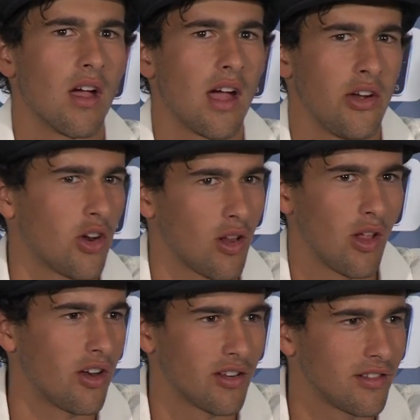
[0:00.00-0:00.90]
Uh, not a
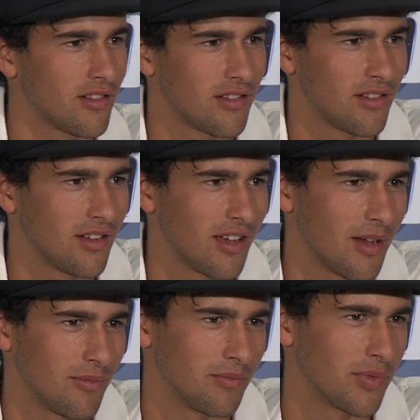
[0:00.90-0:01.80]
lot.
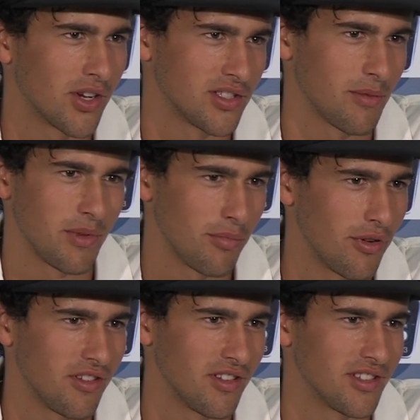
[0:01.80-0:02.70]
Um, because I've been
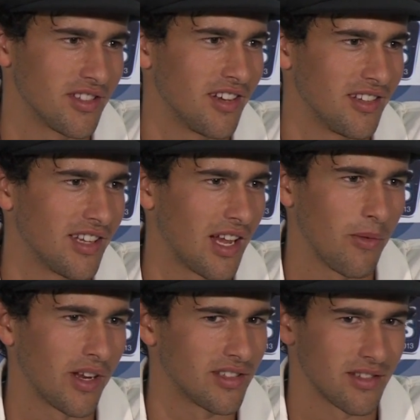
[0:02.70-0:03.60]
put into the side to take
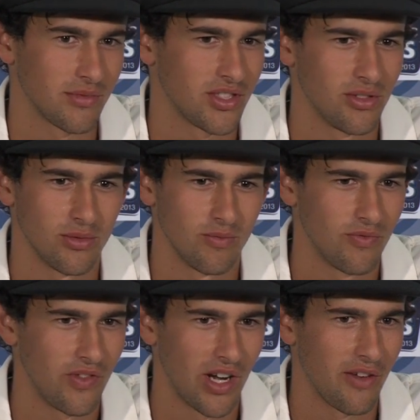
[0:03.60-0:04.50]
wickets, I'm still
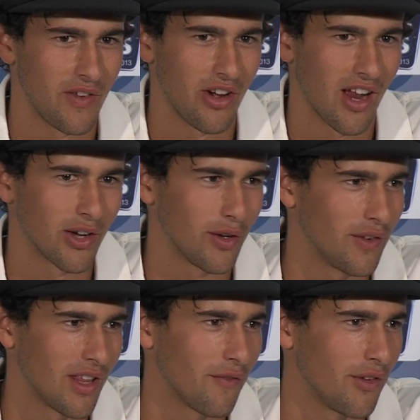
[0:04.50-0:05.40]
very, very hungry
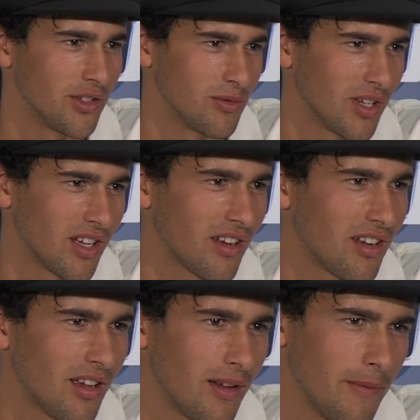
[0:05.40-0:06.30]
for that first wicket.
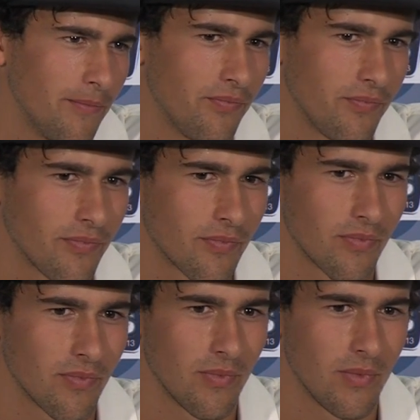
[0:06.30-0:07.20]
Um,
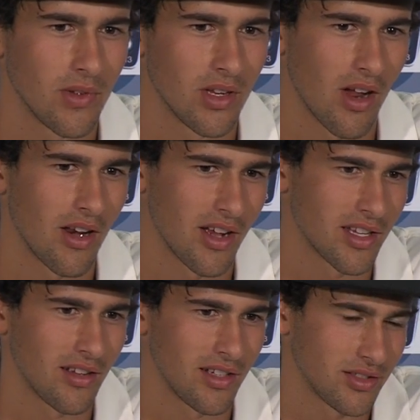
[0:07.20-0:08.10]
you know, and
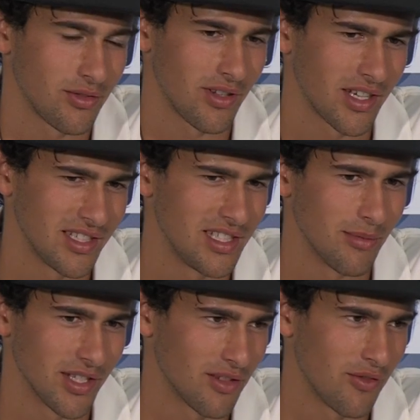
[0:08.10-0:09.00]
I, I, sort of
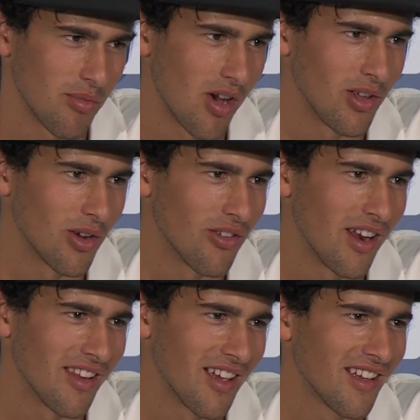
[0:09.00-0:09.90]
consider myself a bowling
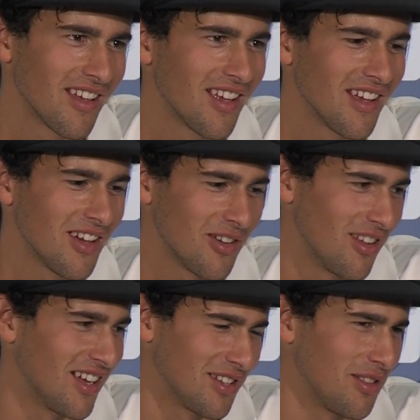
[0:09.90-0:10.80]
all-rounder. I
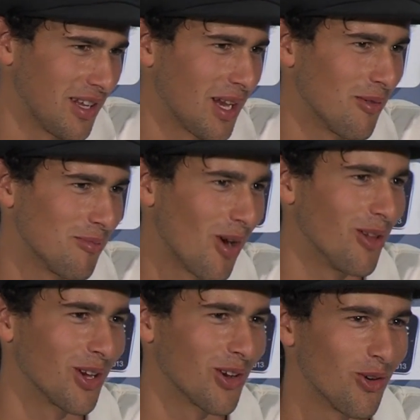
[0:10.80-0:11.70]
like to think I'm a
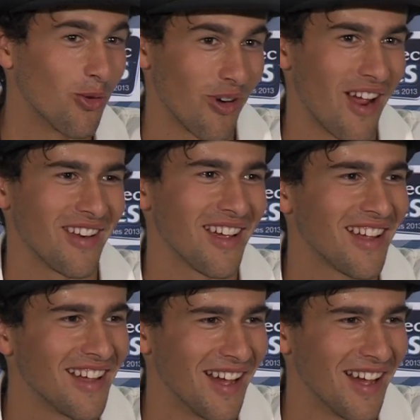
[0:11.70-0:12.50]
bowling all-rounder.